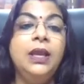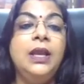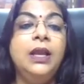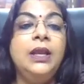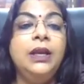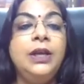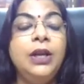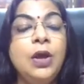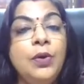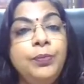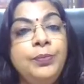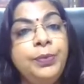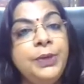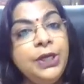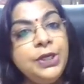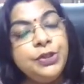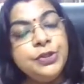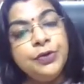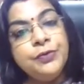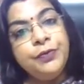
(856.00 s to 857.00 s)
now
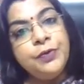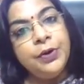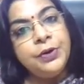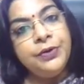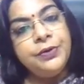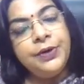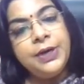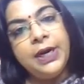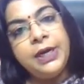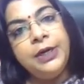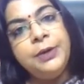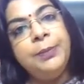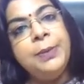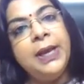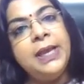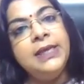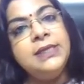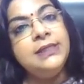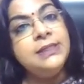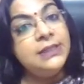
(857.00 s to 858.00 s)
breach of contract
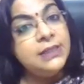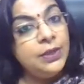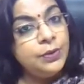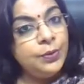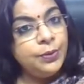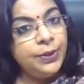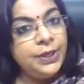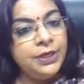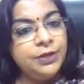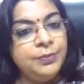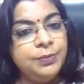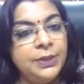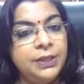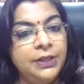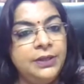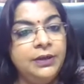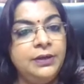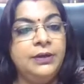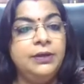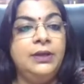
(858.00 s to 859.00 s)
by surrogate
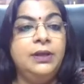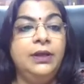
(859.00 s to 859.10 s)
mother